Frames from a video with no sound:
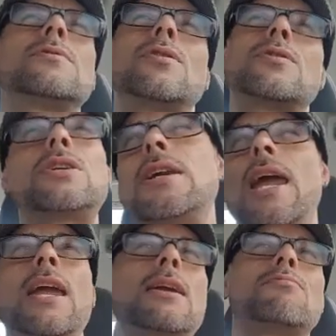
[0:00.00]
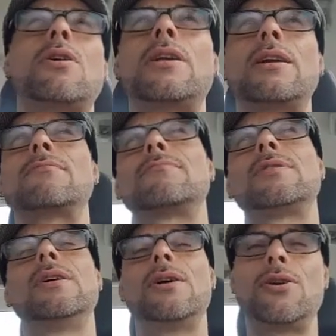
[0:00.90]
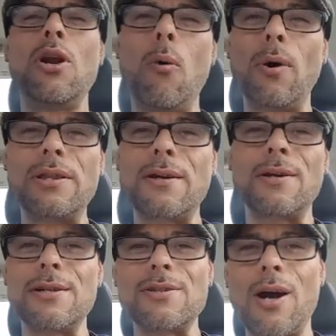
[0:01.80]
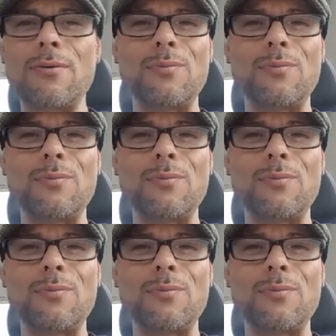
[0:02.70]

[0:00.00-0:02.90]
So she came running. You know what the girls are,